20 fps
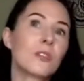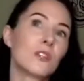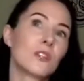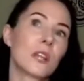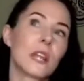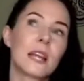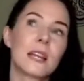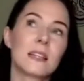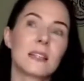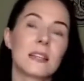
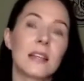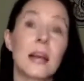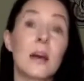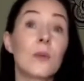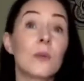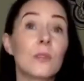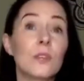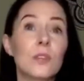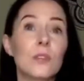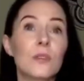visualize it
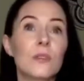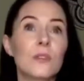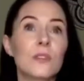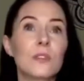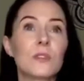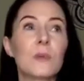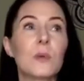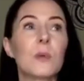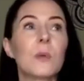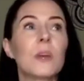out in the
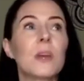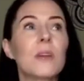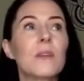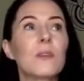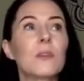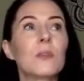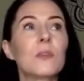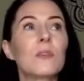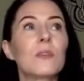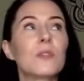universe, but
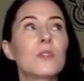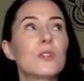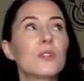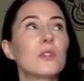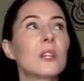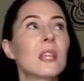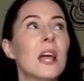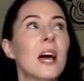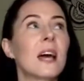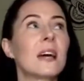whatever would
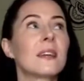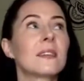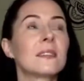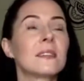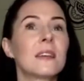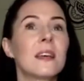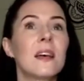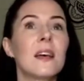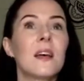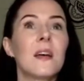
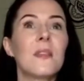visualize